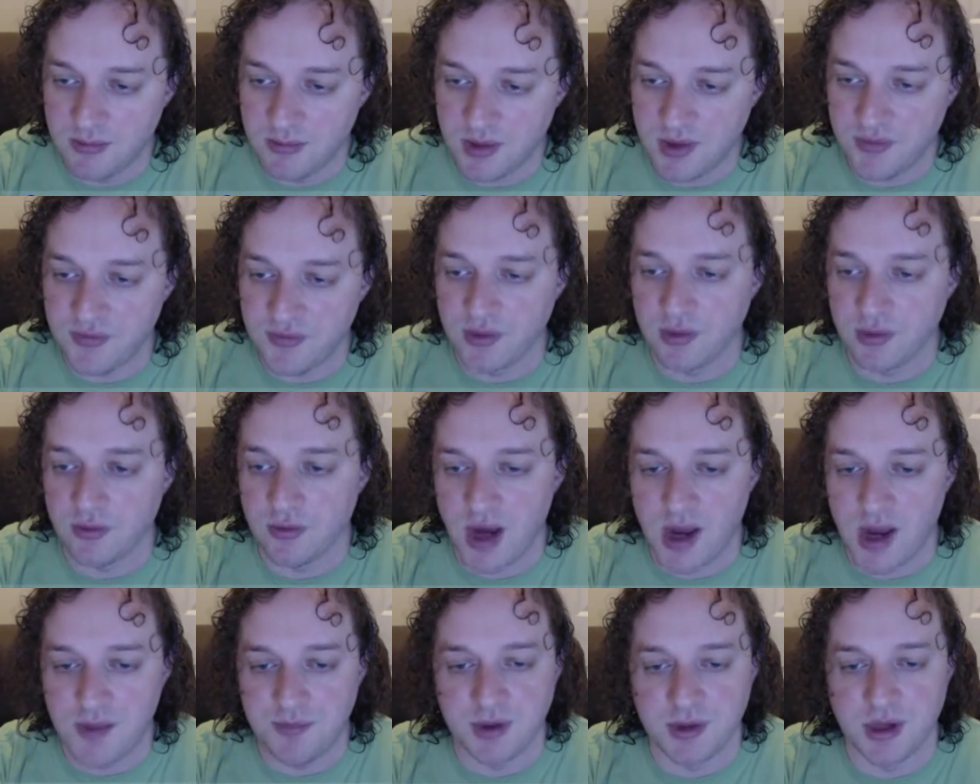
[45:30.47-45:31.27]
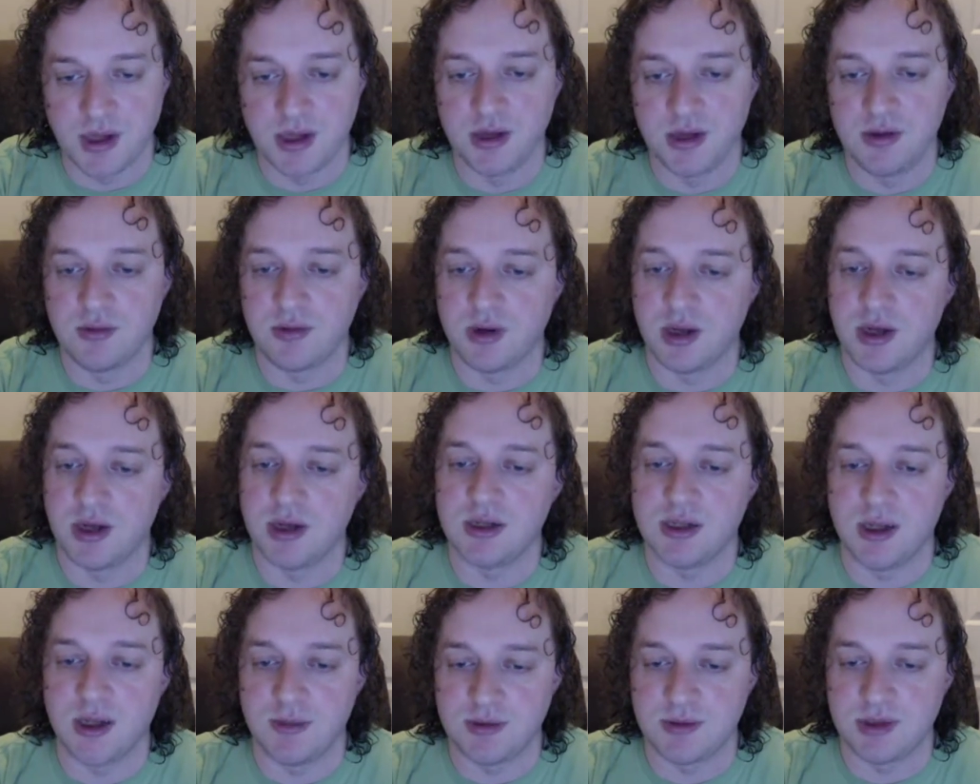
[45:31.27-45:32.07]
If you're grappling, you can
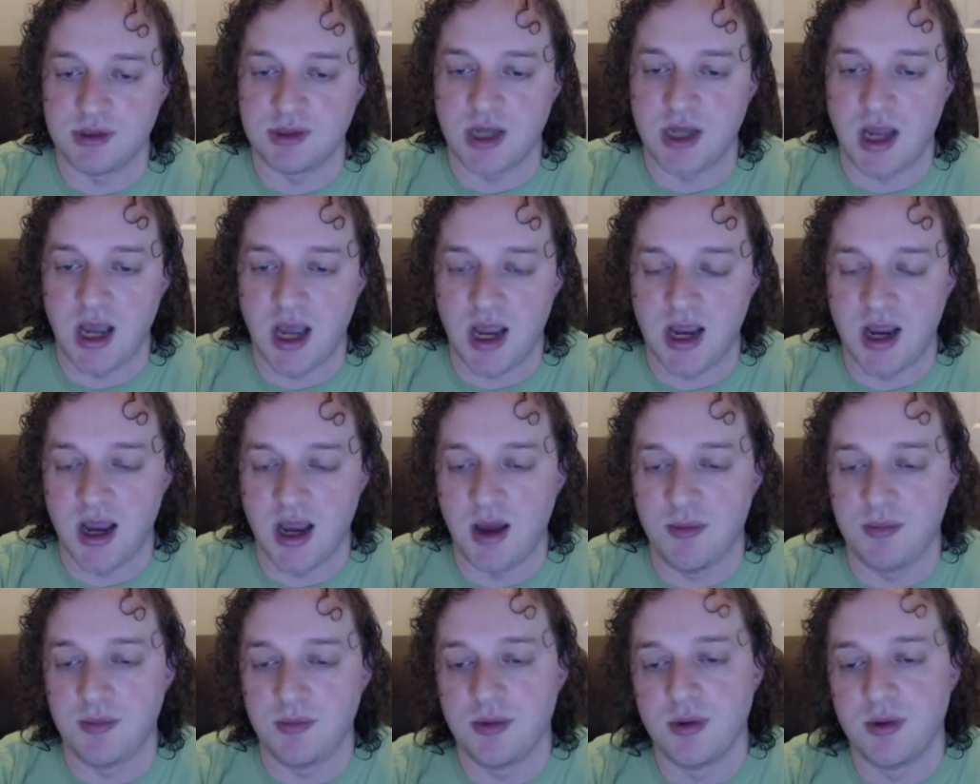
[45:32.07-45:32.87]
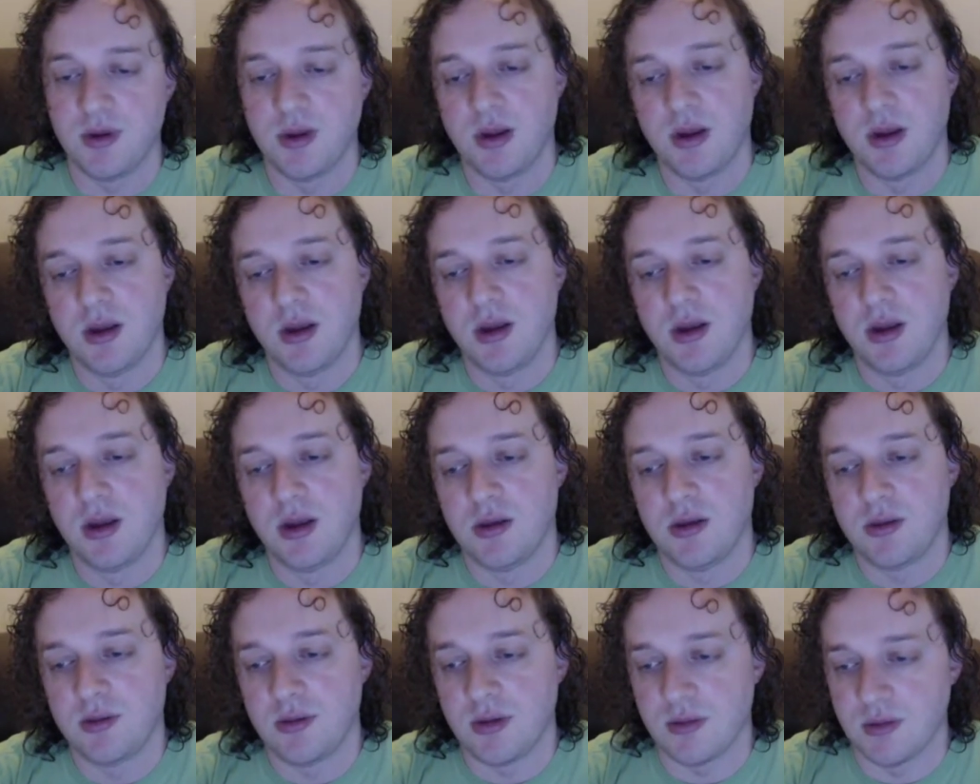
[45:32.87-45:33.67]
attempt to tie up
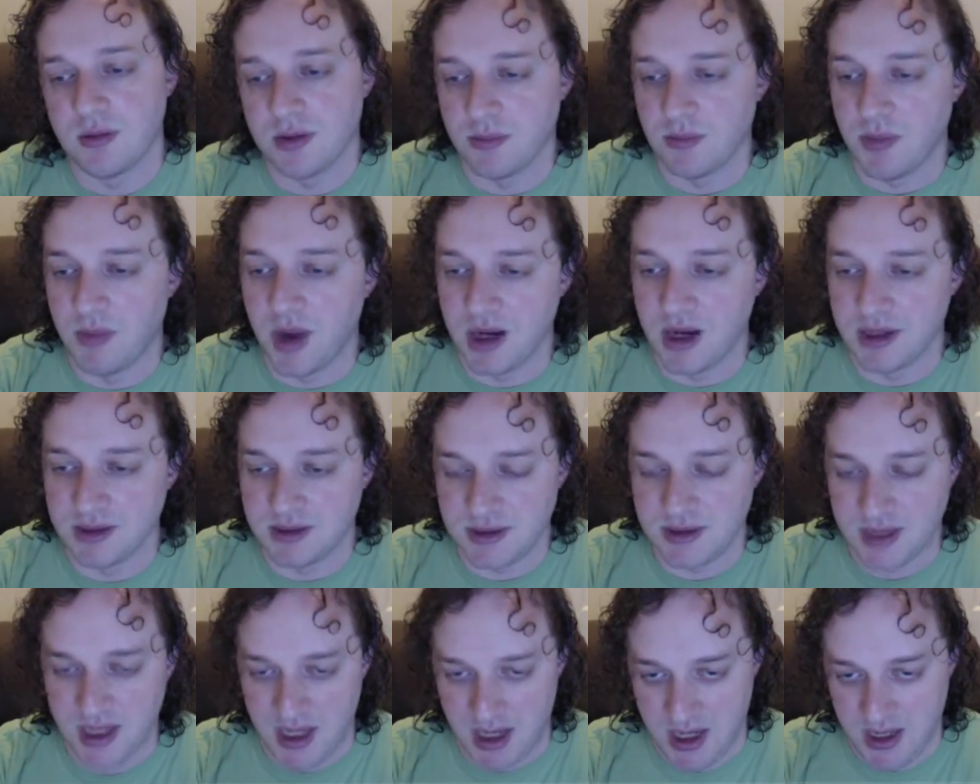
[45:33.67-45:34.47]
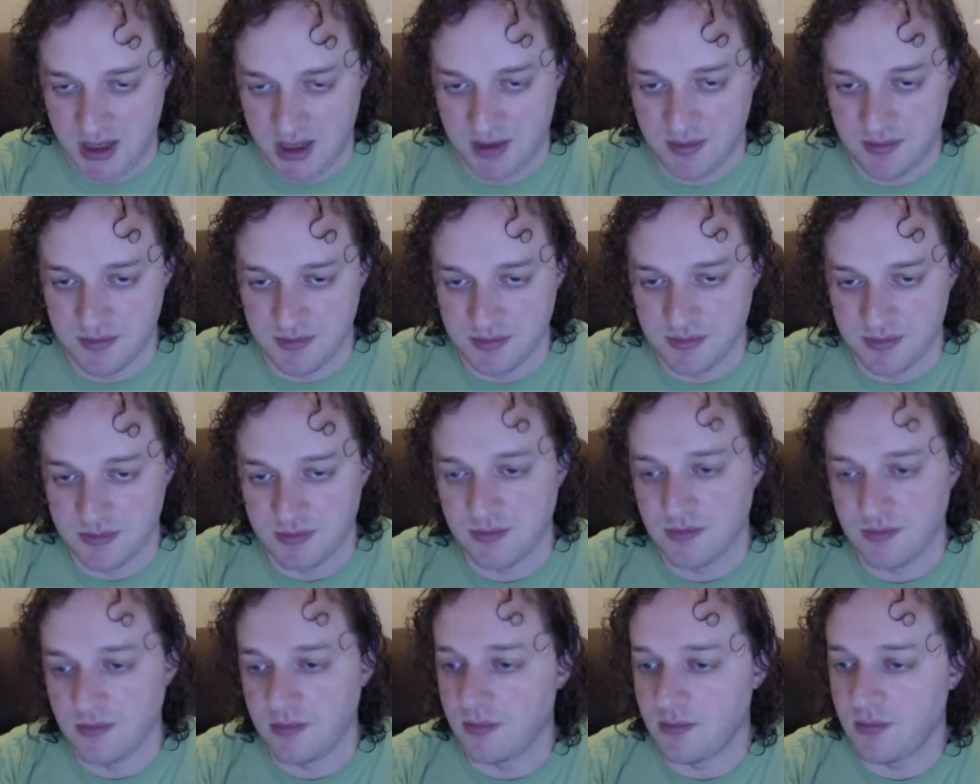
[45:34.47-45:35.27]
with a -10.
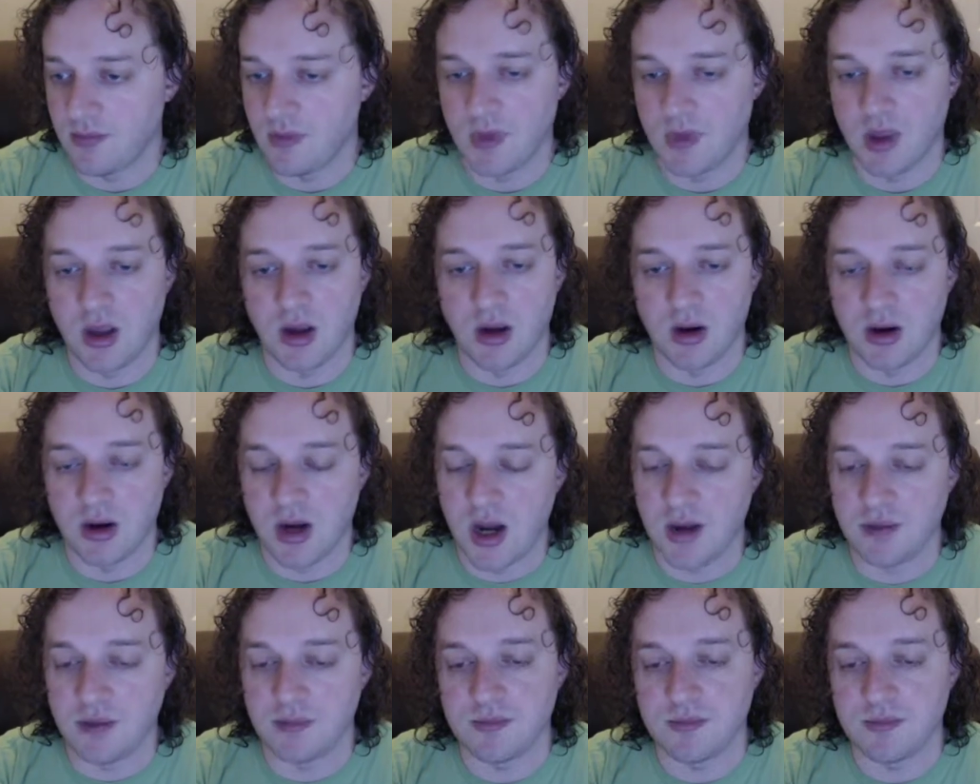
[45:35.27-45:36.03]
Alright.